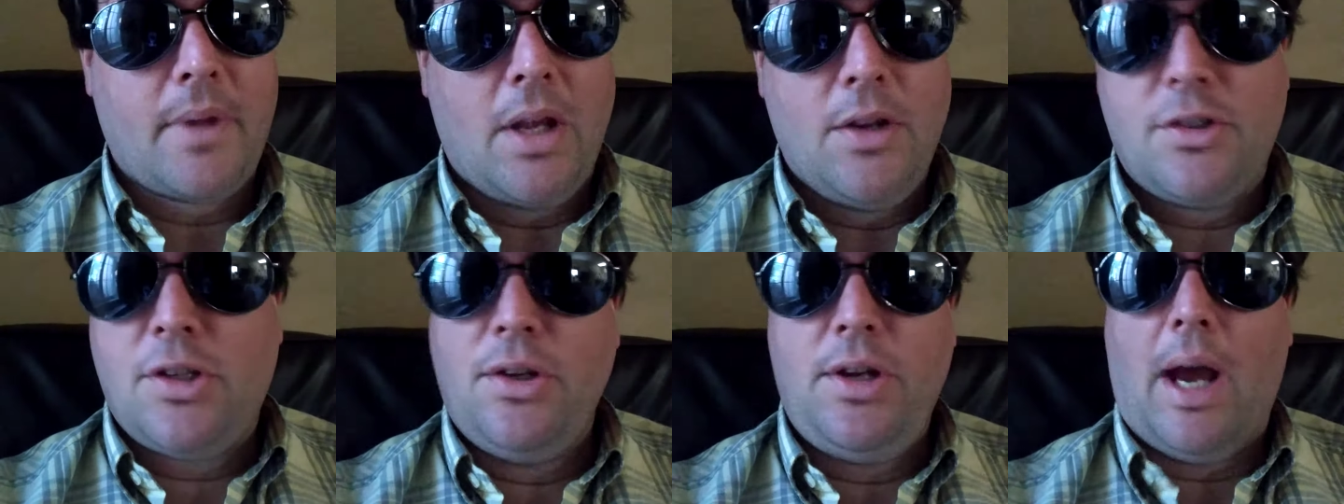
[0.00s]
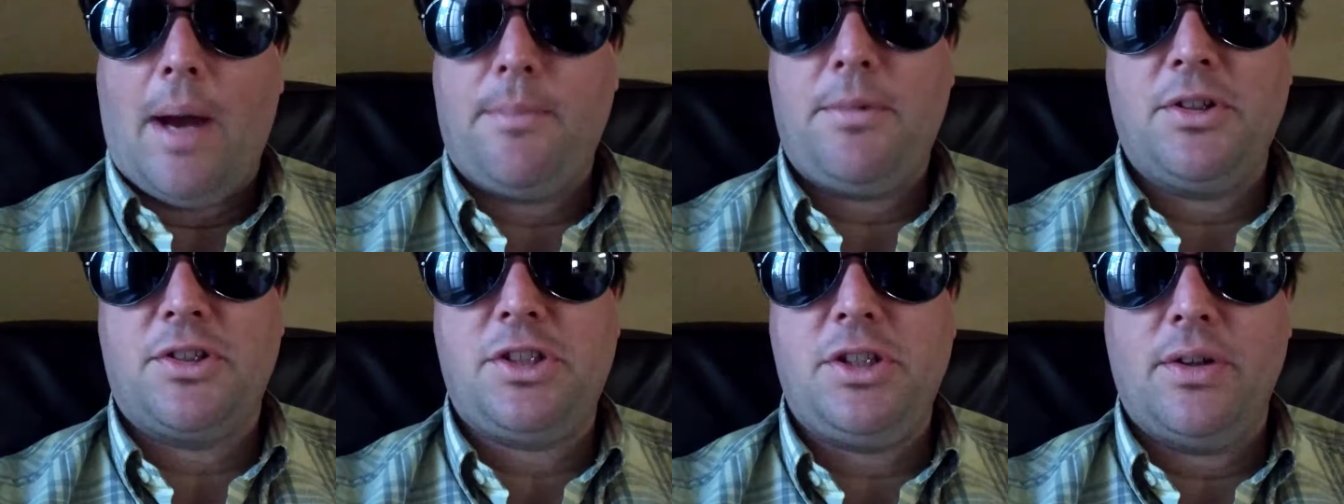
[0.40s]
so yeah, I'm
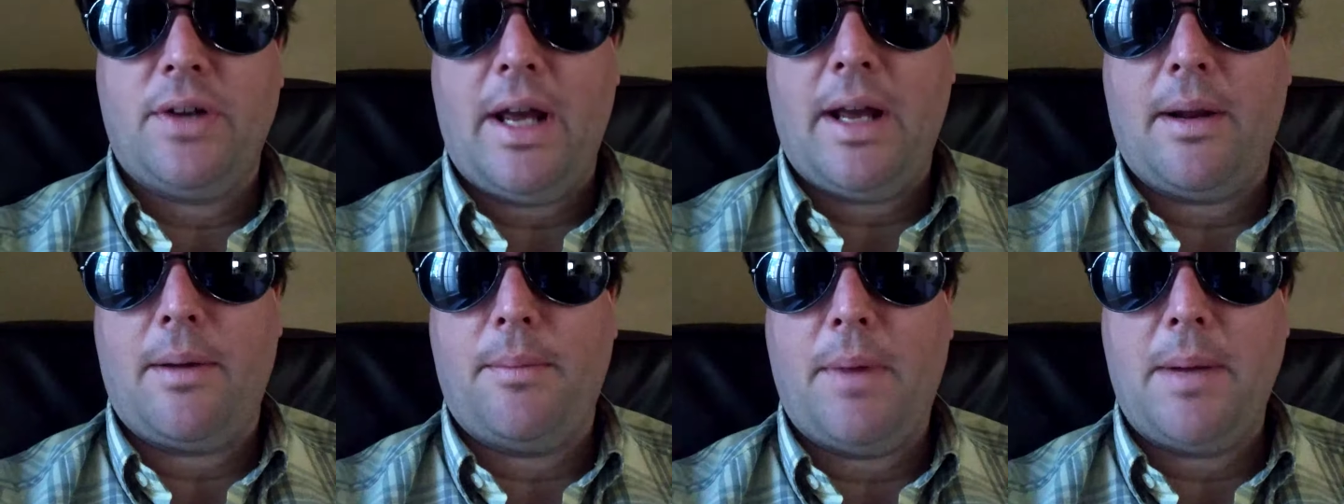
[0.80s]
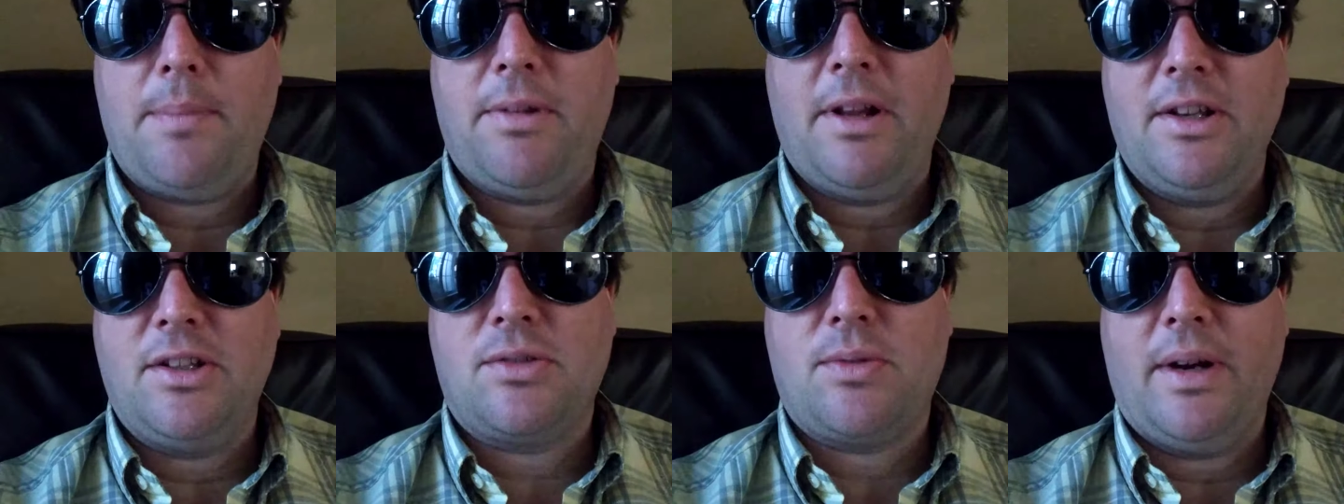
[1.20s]
just chilling out of my
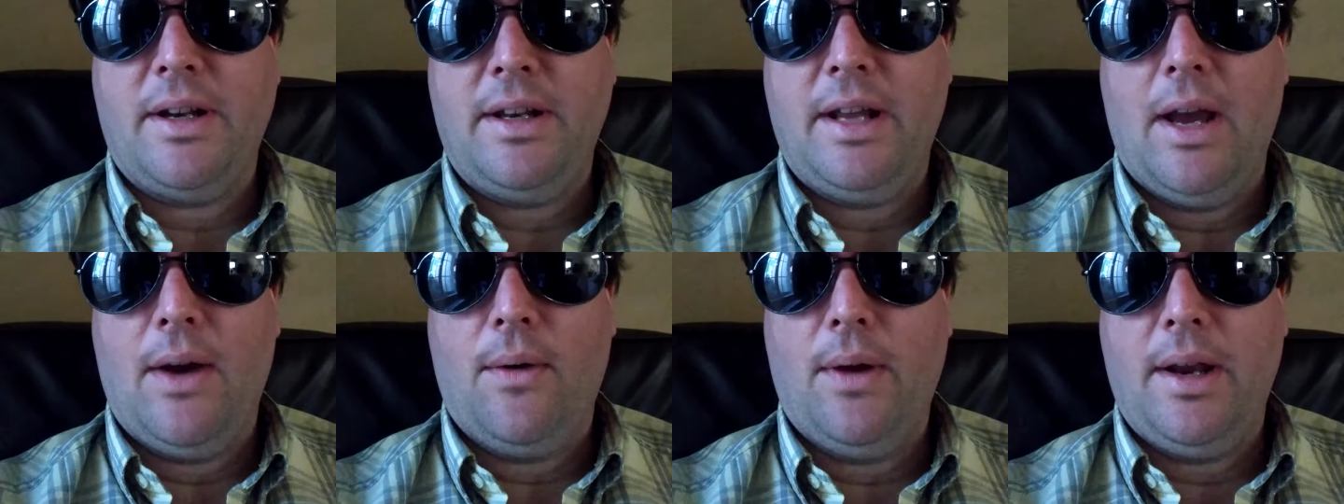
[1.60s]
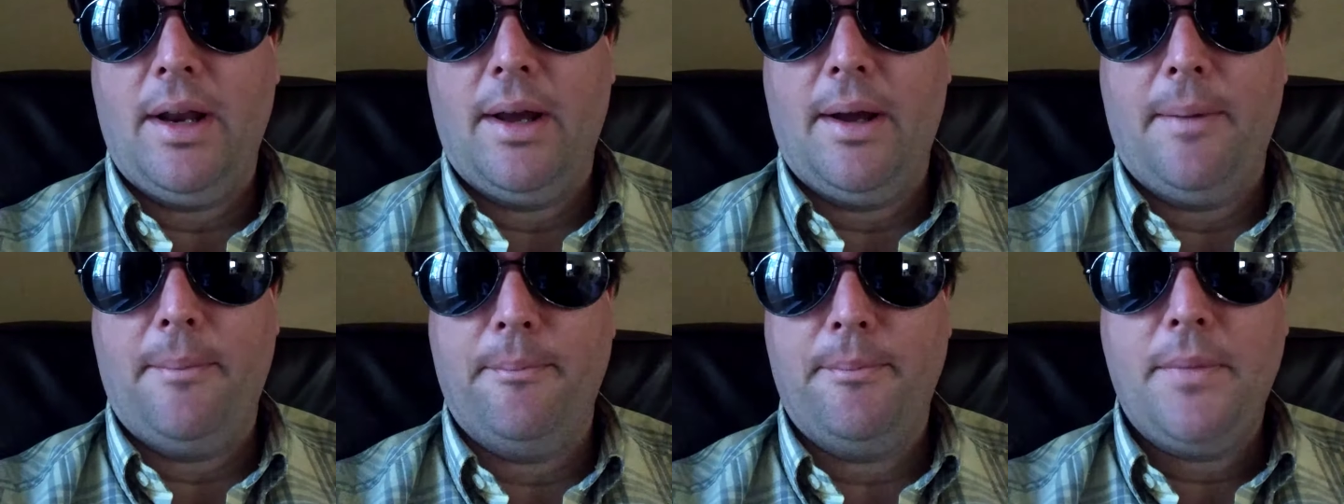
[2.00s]
place right now, and
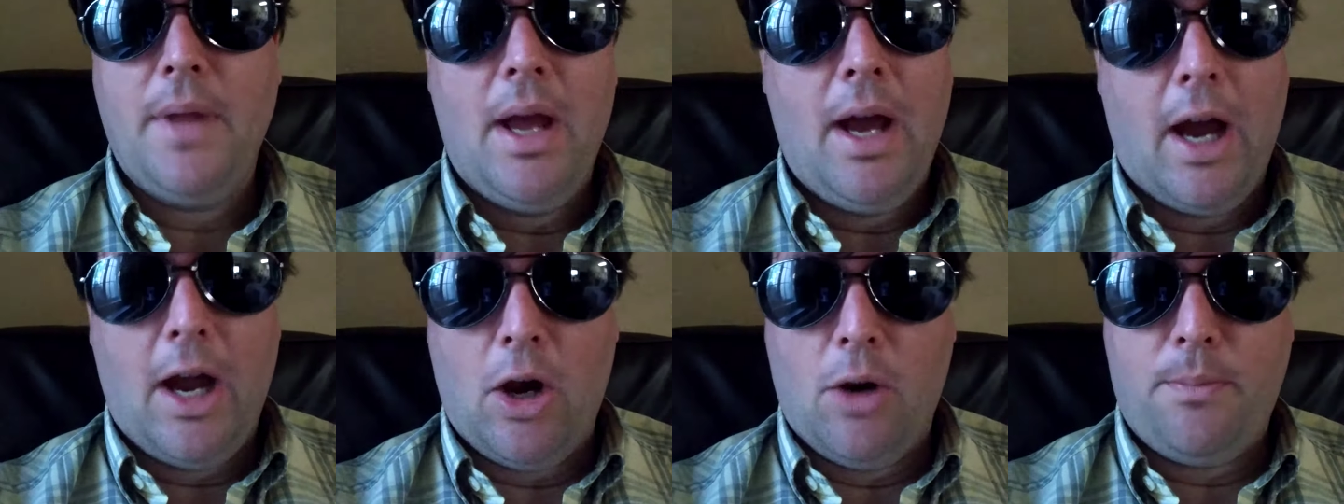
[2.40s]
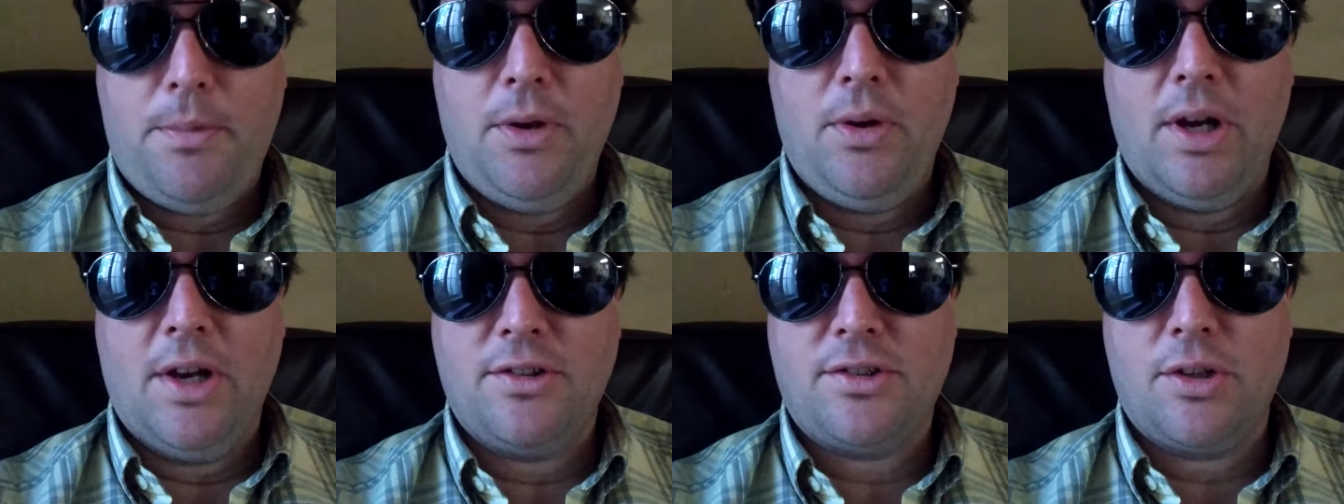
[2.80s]
um, I hope you
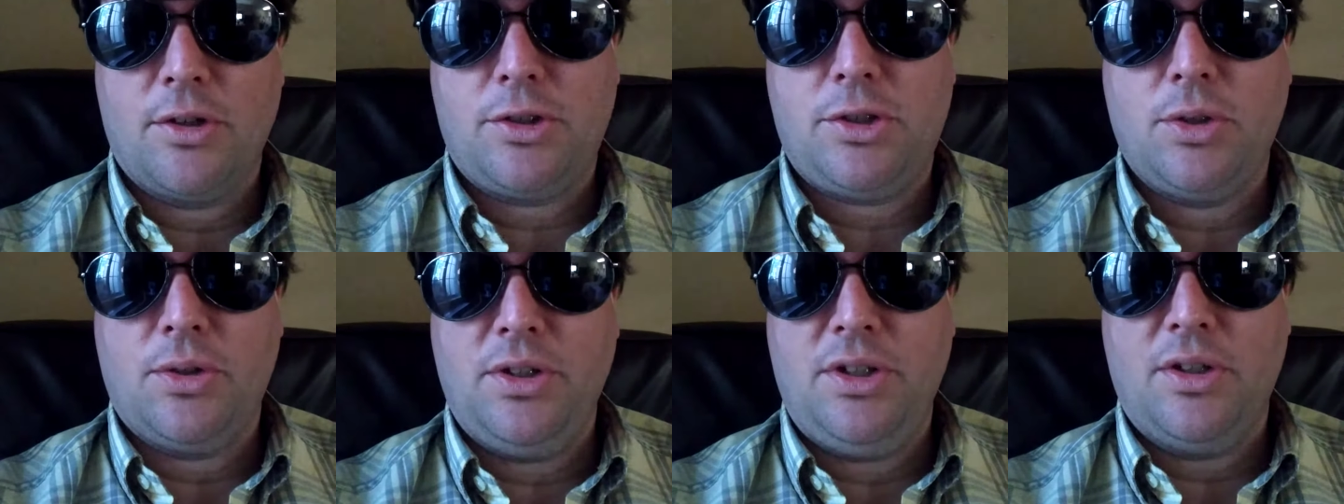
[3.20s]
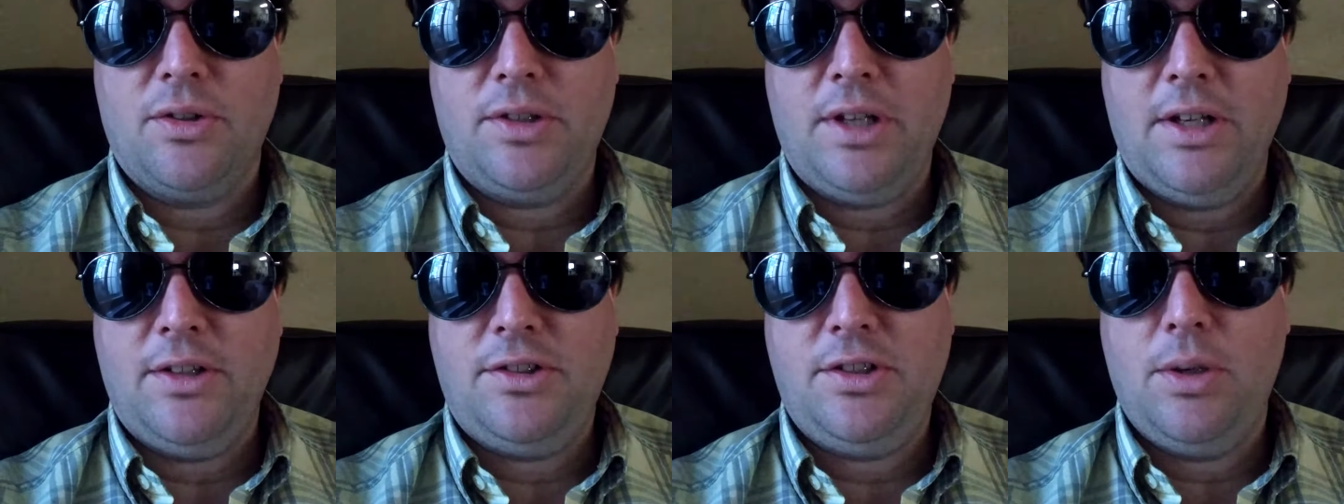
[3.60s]
guys are enjoying your
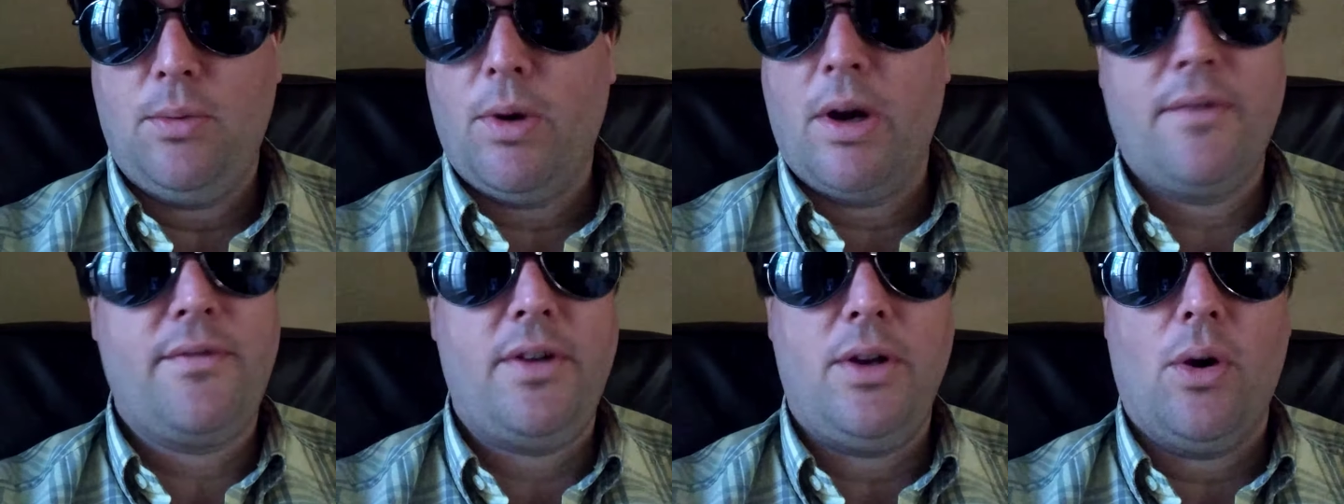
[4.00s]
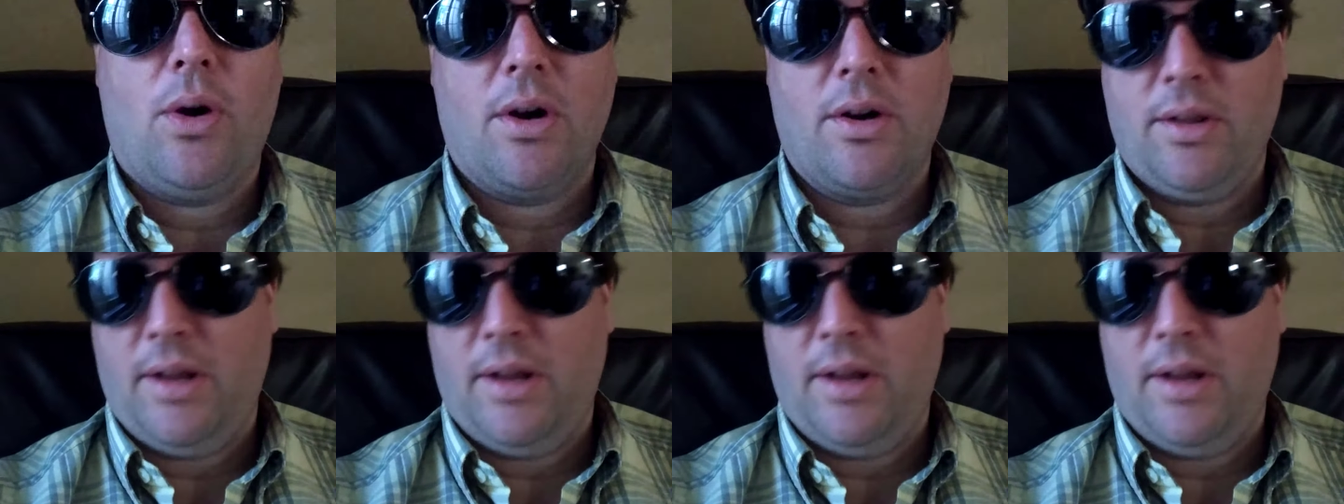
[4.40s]
day too, wherever you are.